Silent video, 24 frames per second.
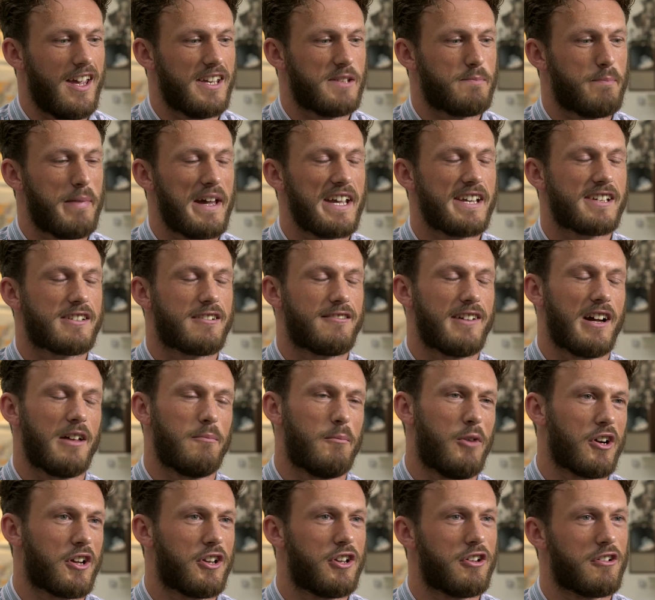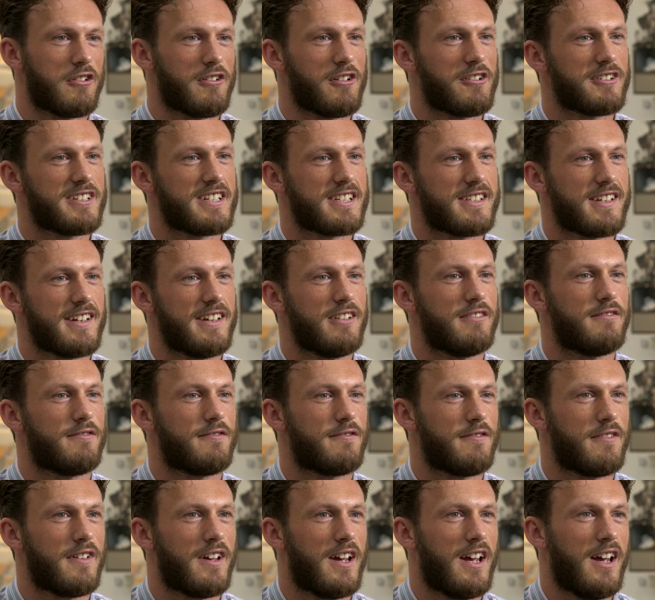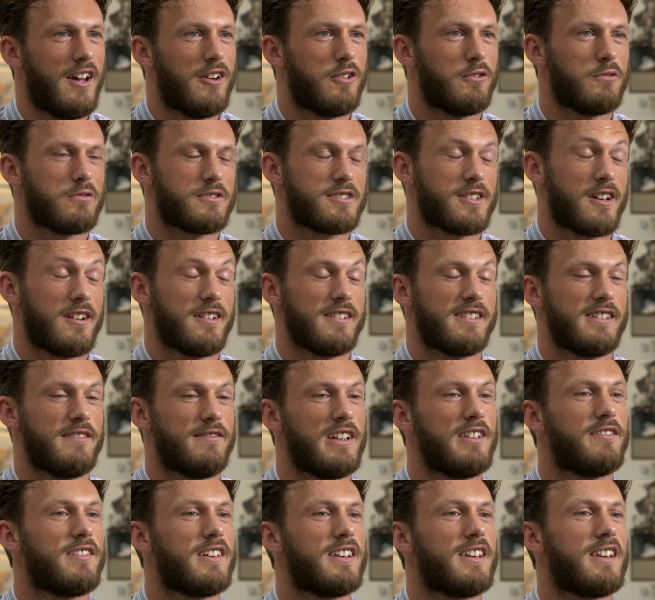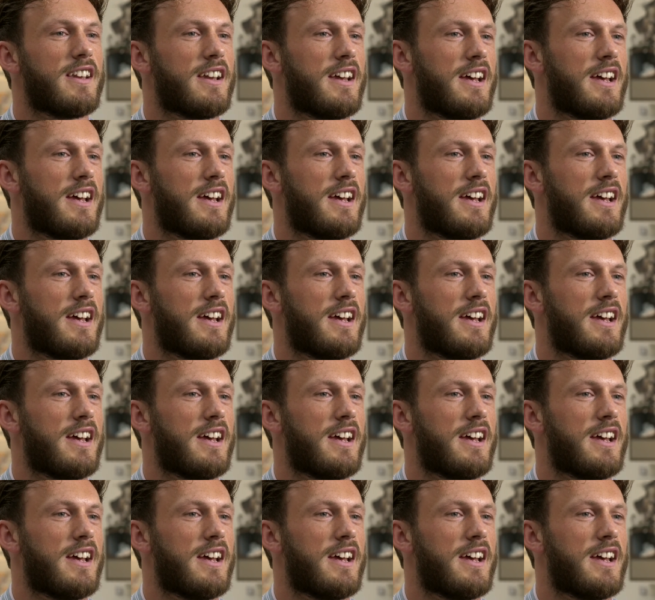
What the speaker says: it's based around my curiosity of alternative living,